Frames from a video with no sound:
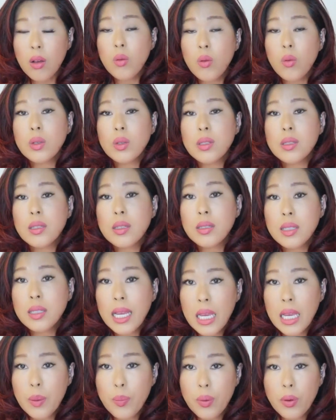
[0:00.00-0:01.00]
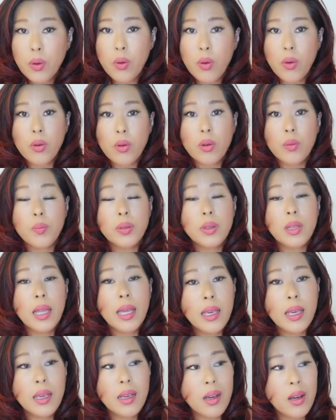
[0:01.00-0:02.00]
was the tape recorder
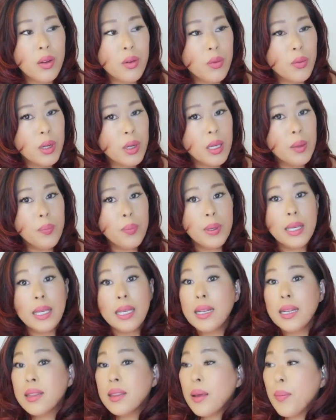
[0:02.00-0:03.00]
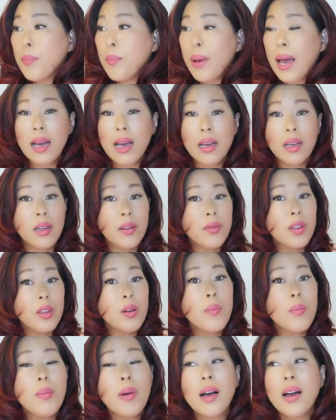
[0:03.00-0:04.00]
playing on repeat in the back of their
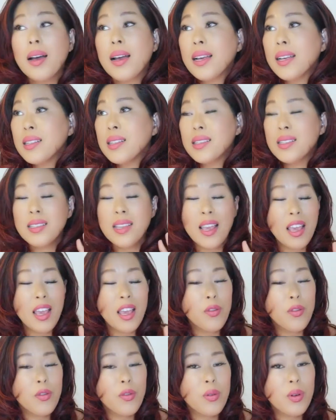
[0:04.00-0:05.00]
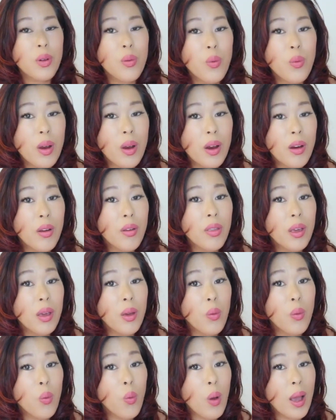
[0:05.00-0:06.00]
minds everywhere they
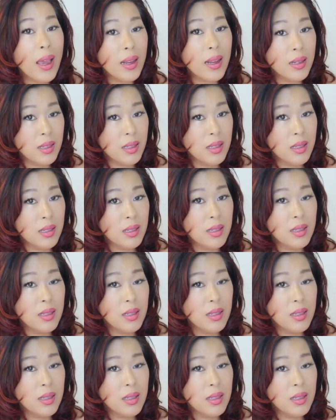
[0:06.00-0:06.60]
went.